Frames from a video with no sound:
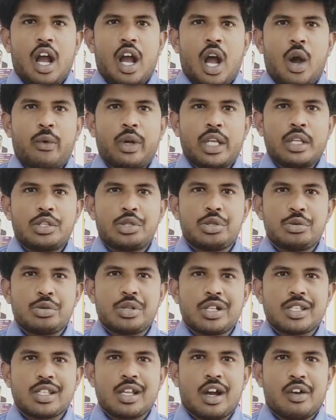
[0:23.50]
Our
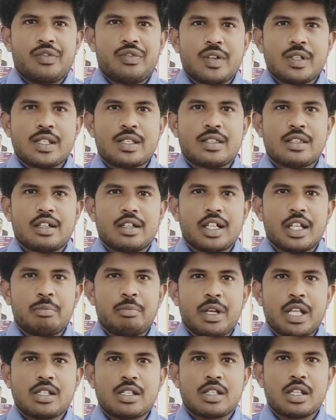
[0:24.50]
institutions offers 13
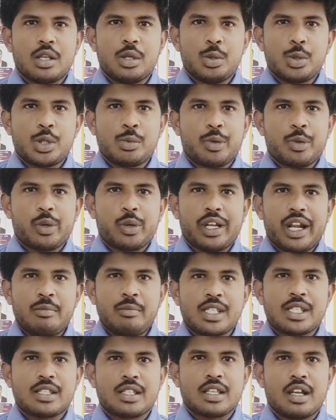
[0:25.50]
plus UG
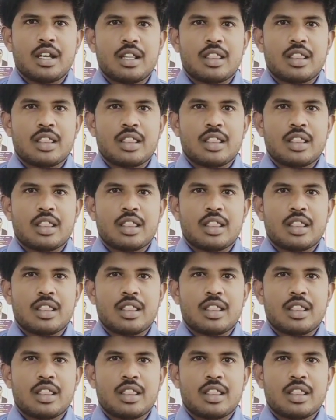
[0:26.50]
programs,